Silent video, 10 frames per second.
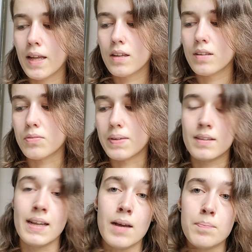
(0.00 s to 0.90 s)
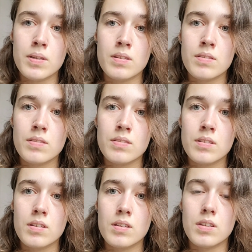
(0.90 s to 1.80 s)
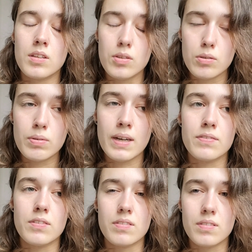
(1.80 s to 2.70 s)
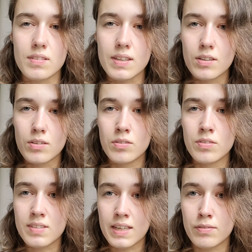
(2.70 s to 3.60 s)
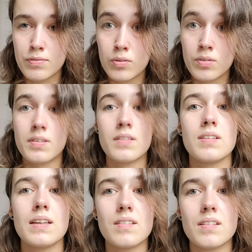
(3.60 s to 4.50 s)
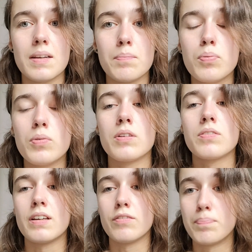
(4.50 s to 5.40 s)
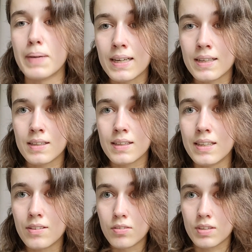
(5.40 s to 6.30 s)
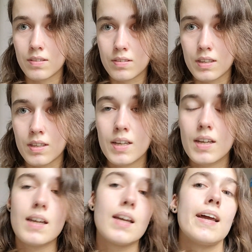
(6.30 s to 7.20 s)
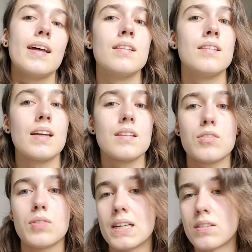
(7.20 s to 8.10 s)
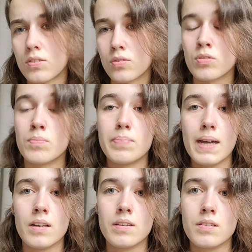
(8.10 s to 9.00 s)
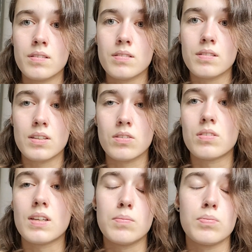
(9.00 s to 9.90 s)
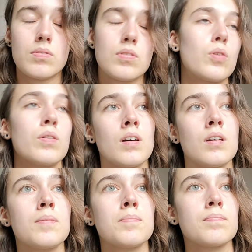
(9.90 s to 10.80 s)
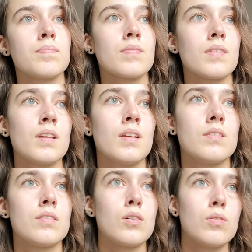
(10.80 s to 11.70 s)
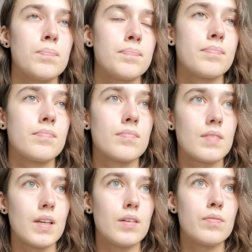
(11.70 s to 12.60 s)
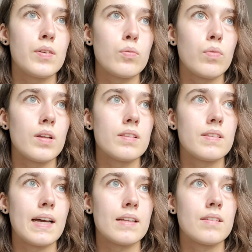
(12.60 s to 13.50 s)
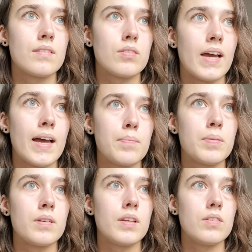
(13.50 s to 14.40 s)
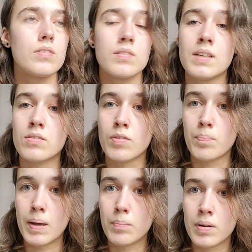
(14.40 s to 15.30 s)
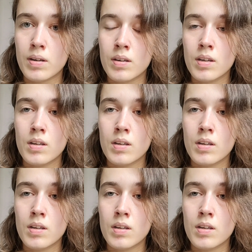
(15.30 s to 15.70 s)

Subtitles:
So when that happens, you have to still stay focused on sensing and pull yourself back into sensing. And that creates a certain balance that just keeps going on. So if you want that to happen, you just need to remember,